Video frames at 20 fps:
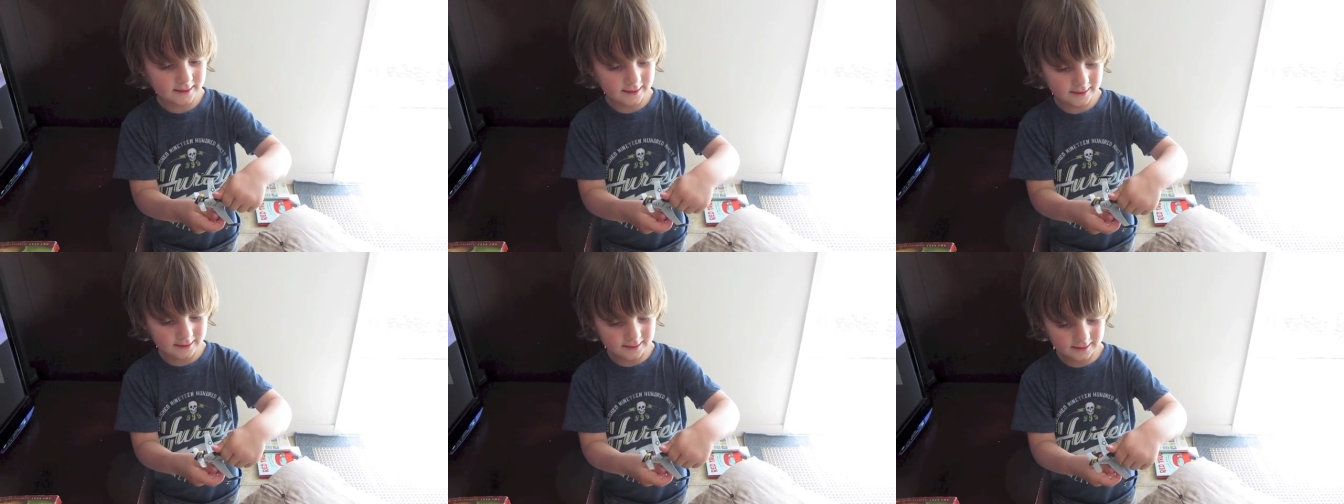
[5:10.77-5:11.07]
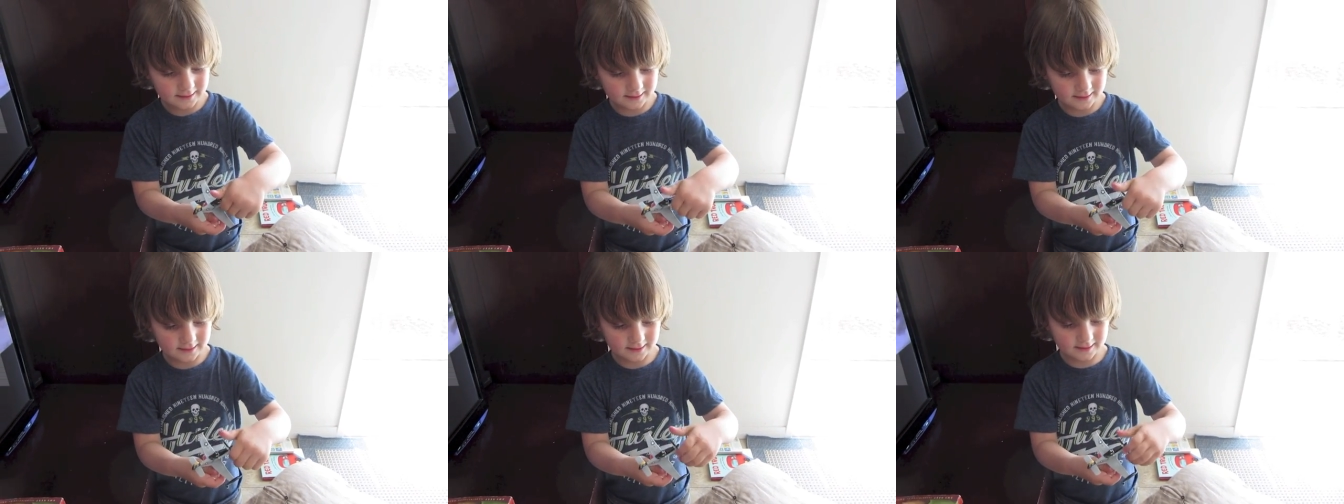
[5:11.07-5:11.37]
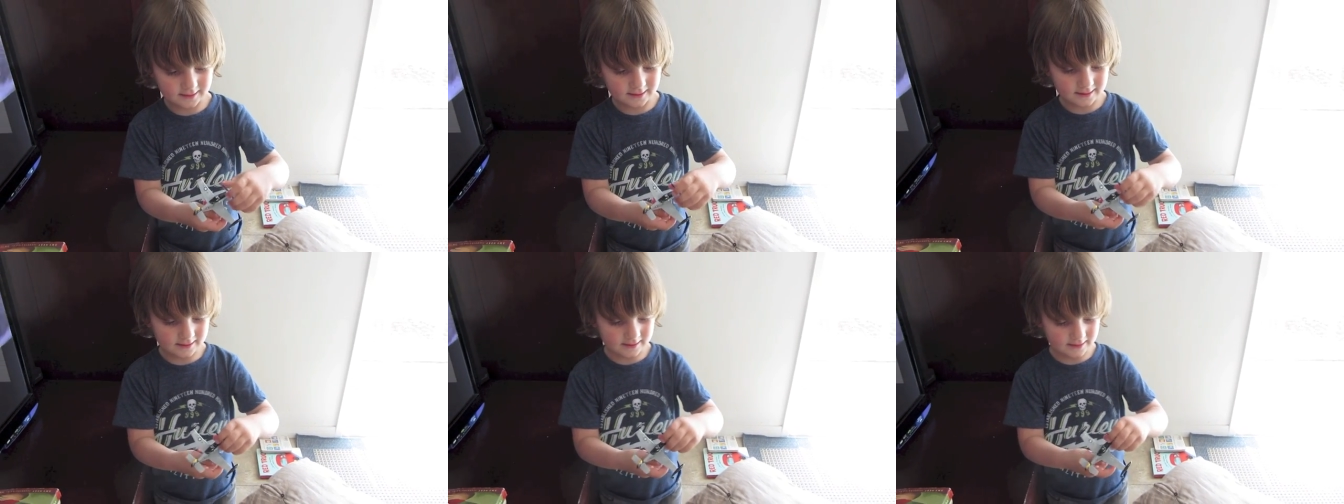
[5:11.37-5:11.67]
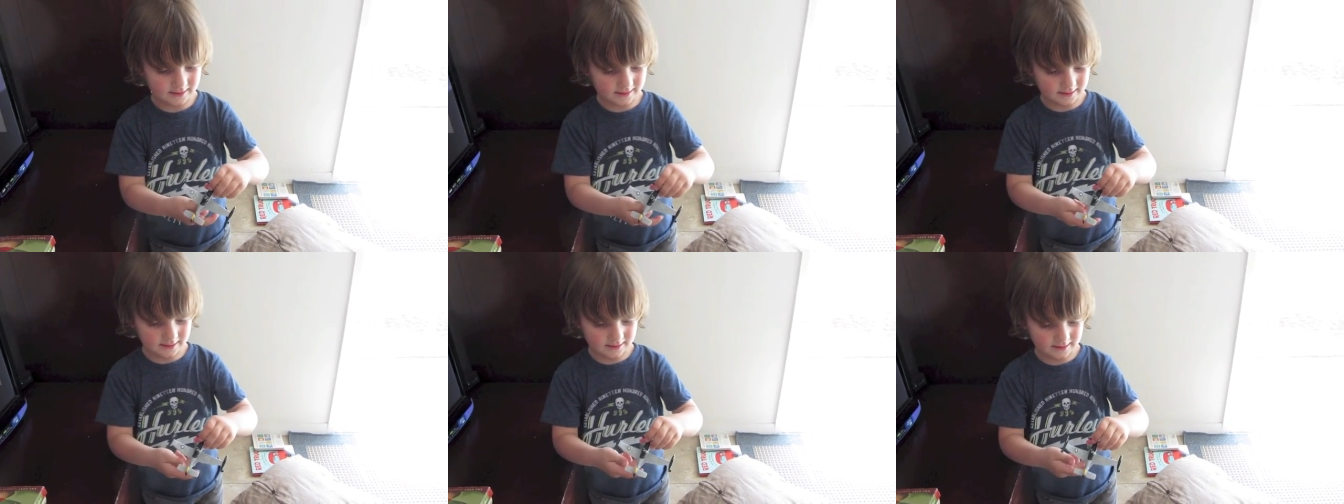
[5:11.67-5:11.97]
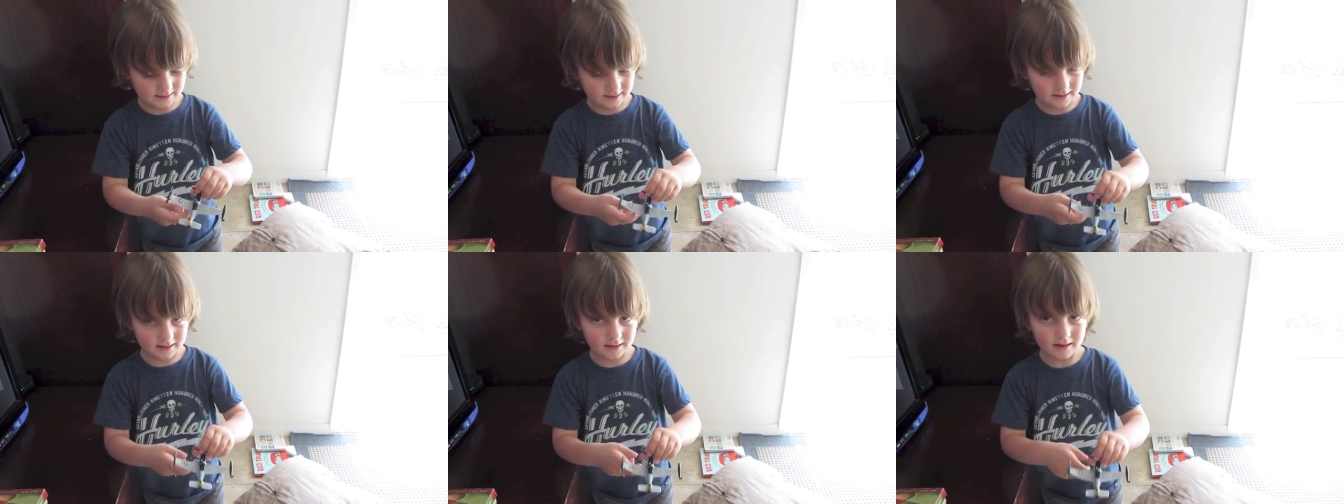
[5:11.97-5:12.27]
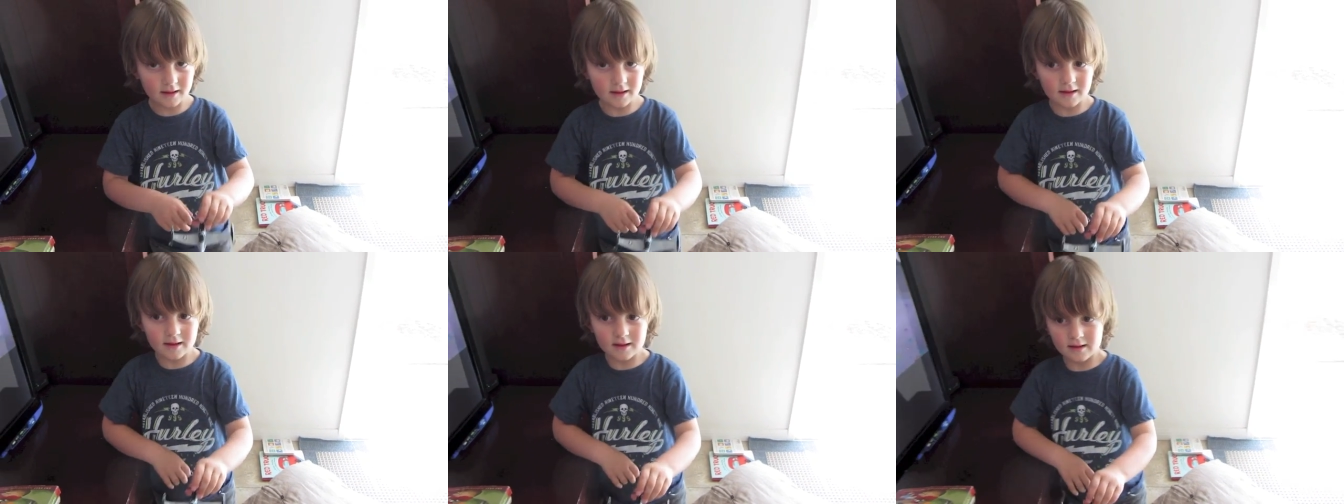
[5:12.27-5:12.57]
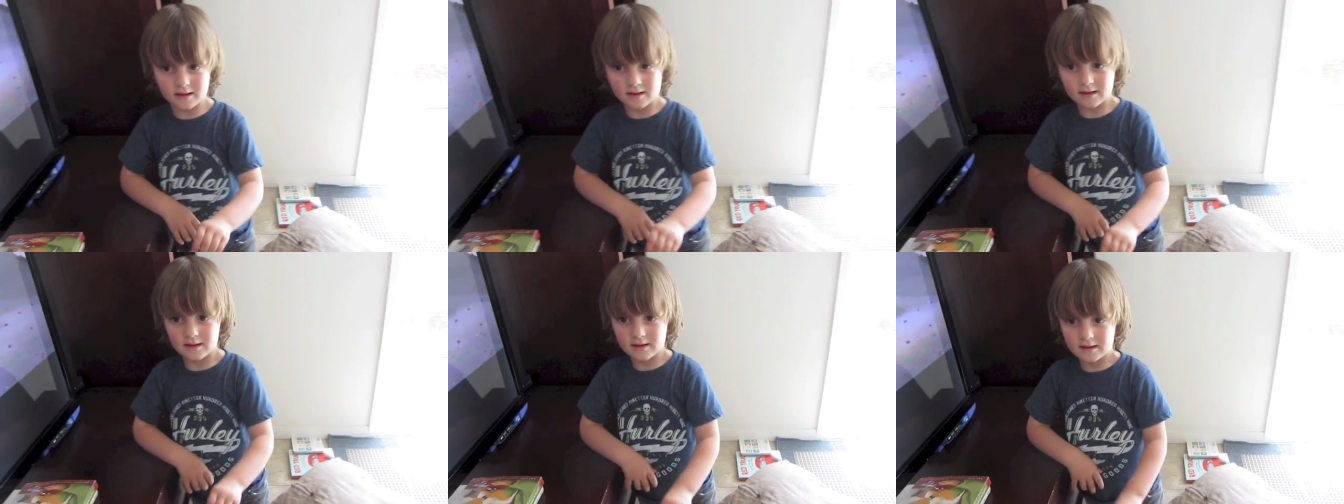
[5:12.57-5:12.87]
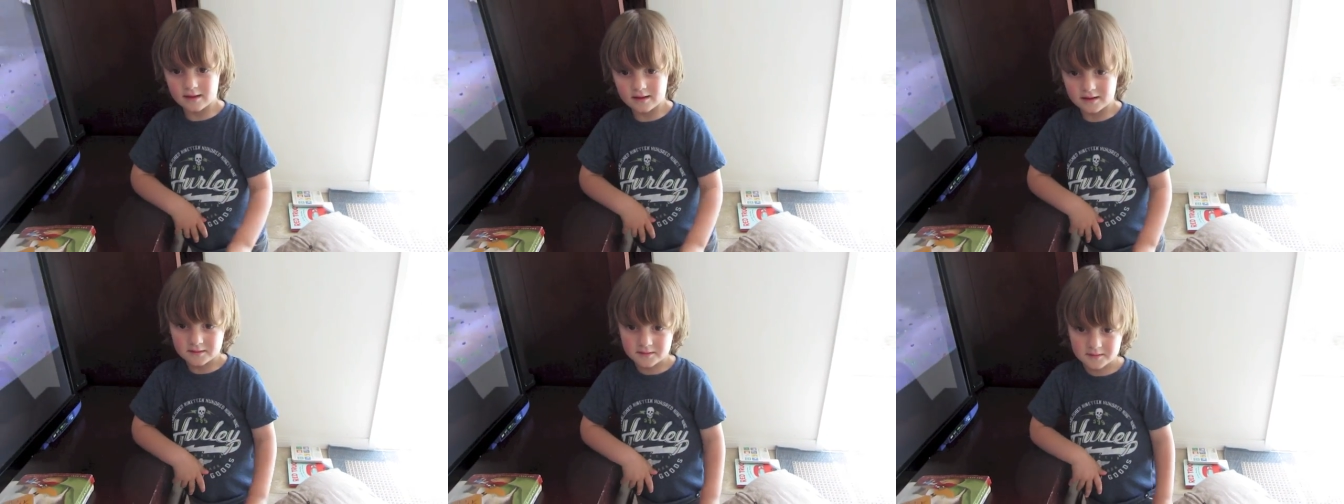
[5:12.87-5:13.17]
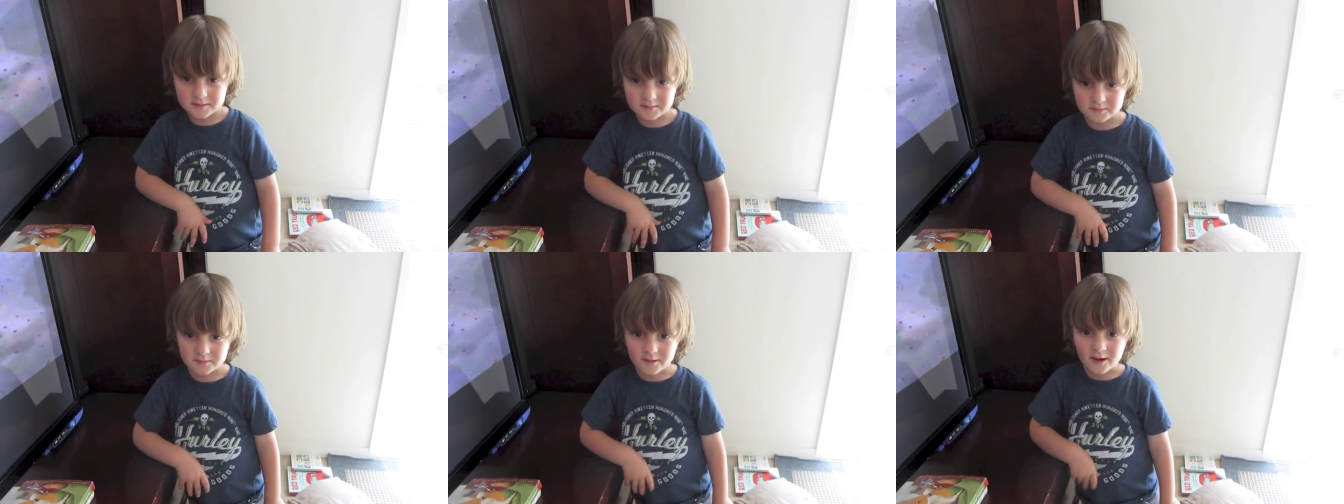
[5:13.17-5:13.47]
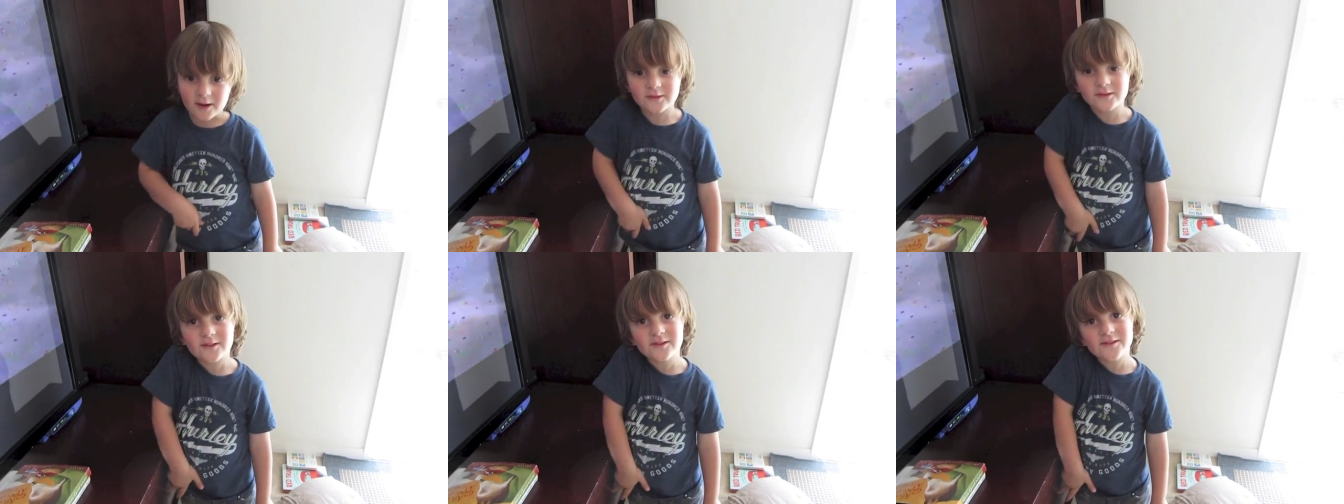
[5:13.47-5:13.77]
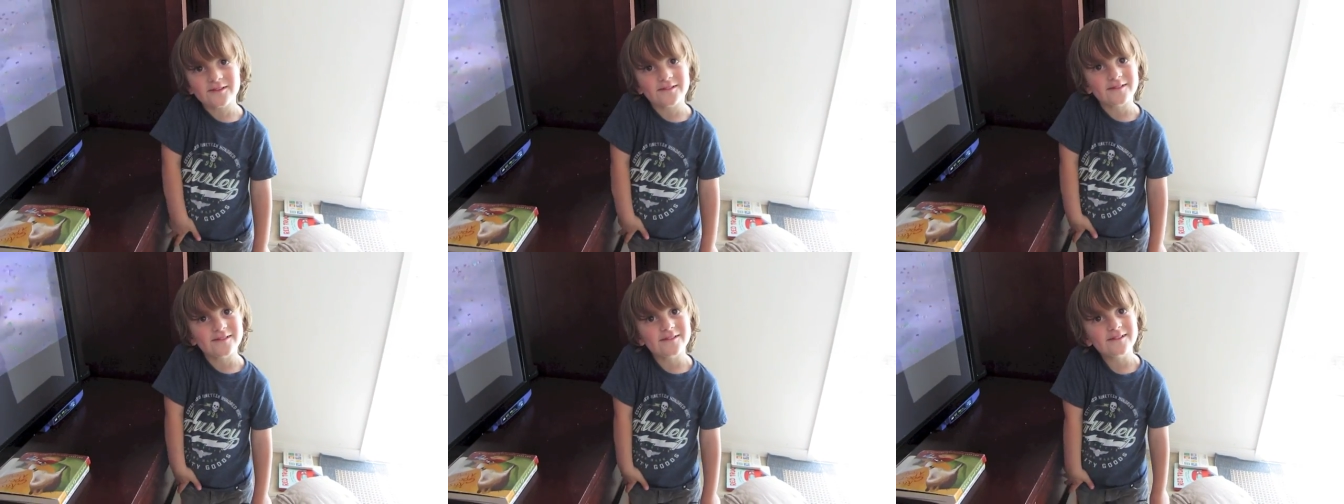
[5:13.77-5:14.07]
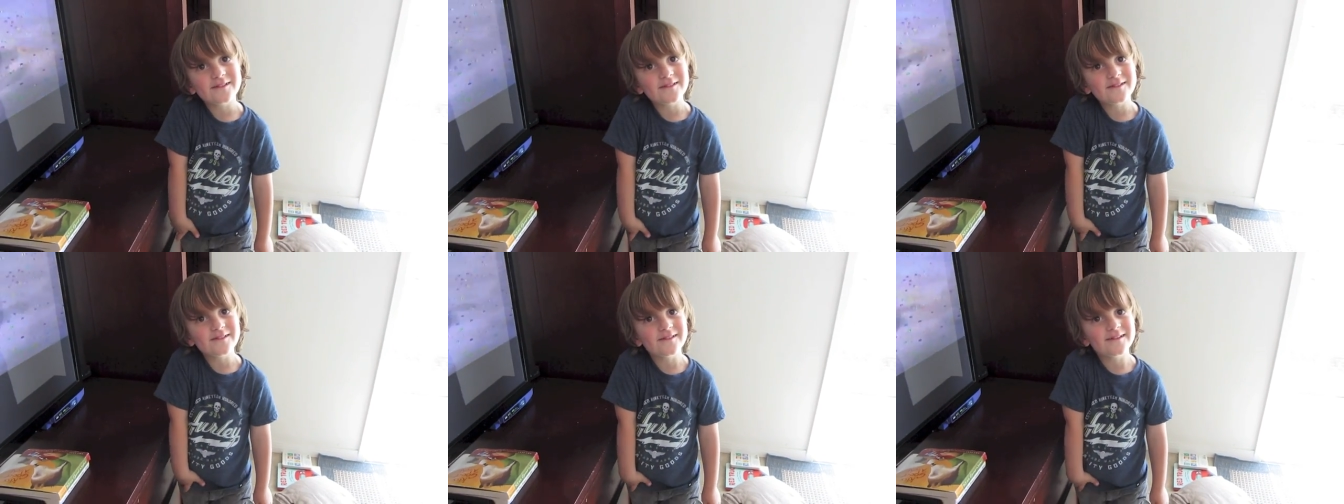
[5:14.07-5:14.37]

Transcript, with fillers: For your birthday. Go like this, Jack. Model. Model.